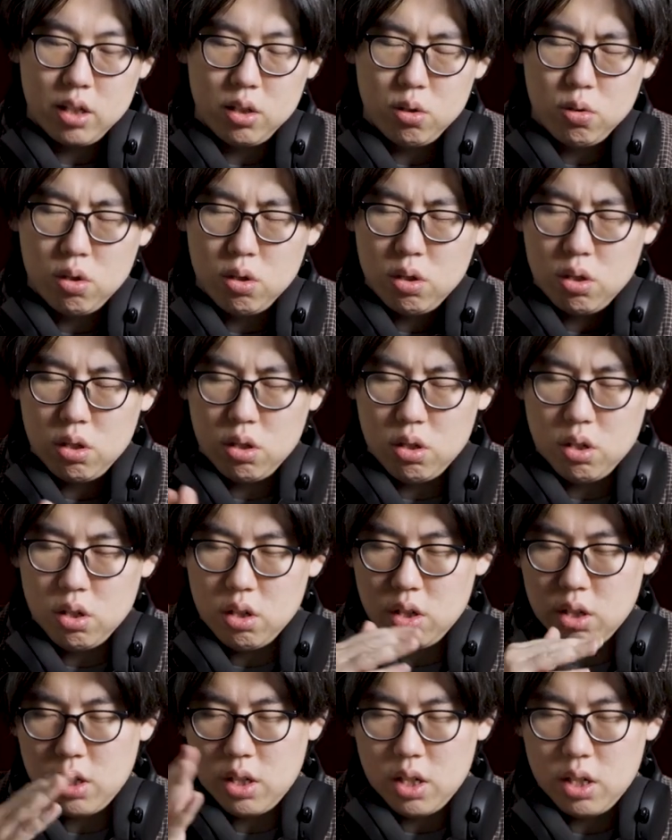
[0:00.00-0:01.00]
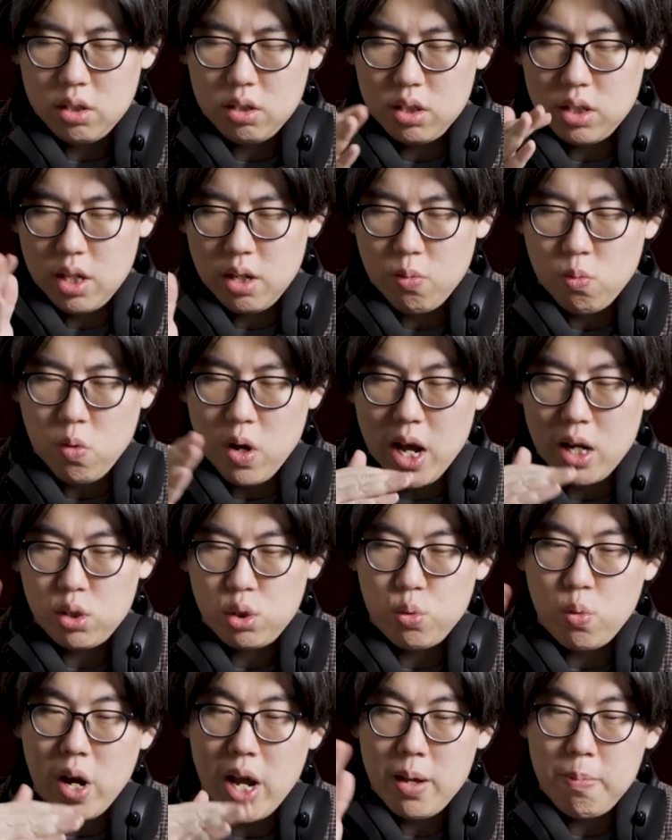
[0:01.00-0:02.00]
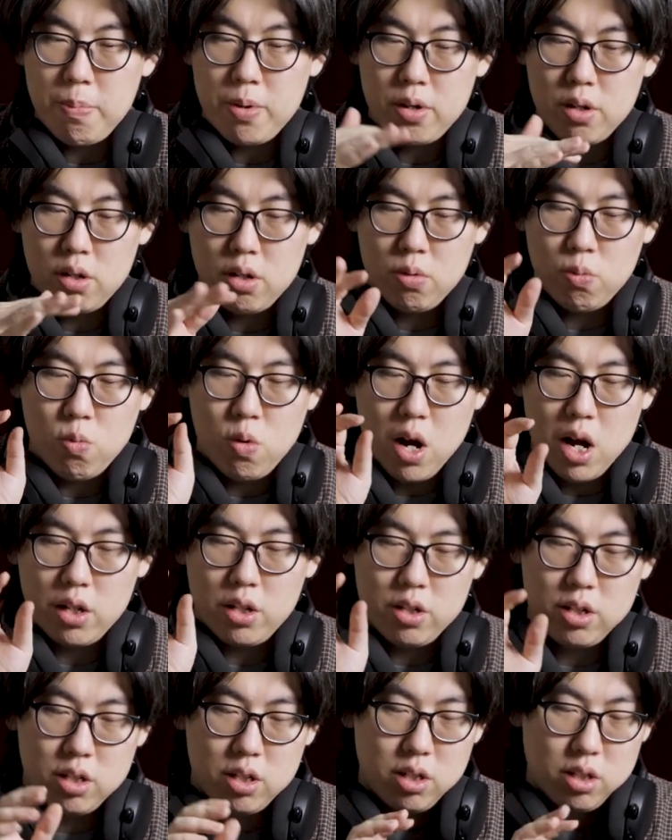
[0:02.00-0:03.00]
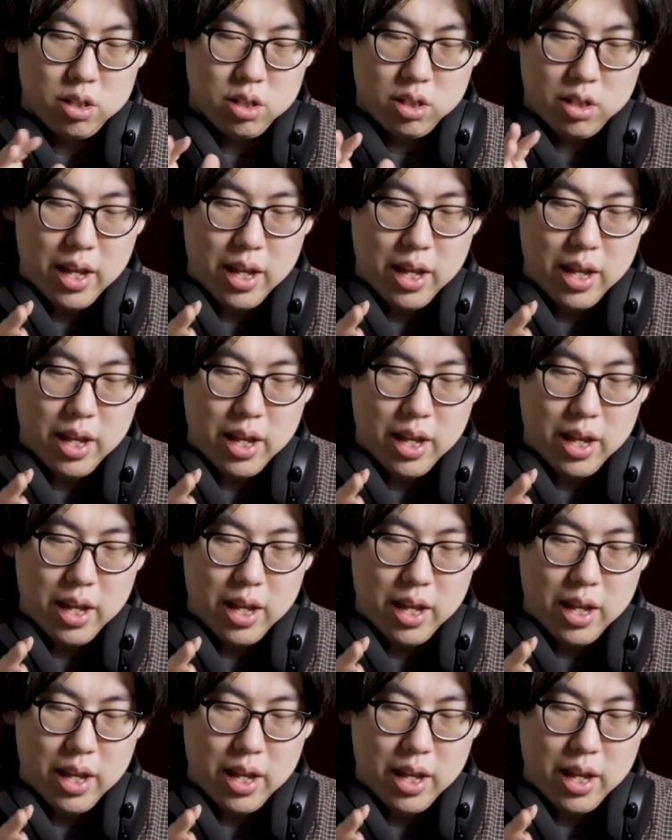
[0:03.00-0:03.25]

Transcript: your wash wiper water